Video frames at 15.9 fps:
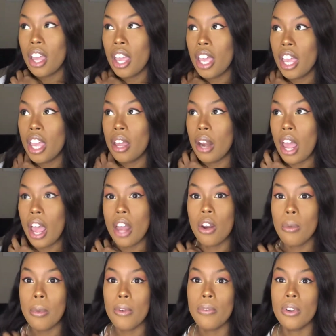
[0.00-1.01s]
And I know
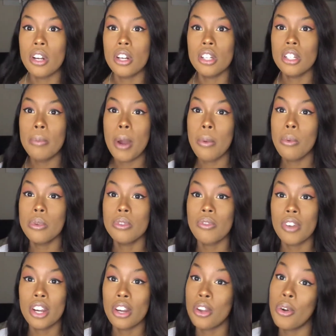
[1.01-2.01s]
my friend, she probably wasn't
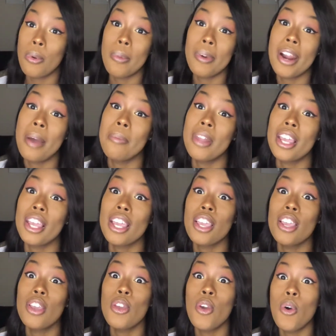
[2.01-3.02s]
ready to go, but I'm like,
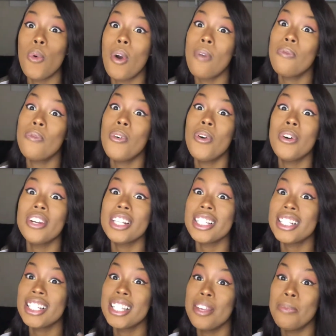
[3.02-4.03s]
yo, I'm falling
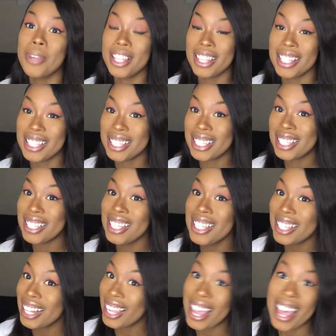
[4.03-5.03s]
asleep in the seat.
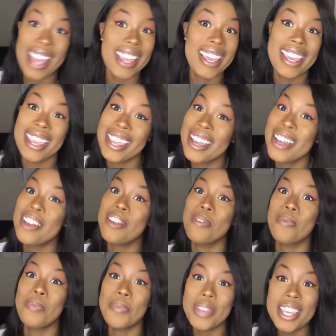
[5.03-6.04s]
Like I can't
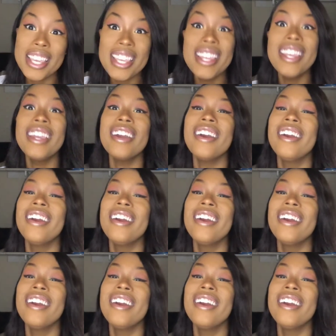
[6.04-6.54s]
be here.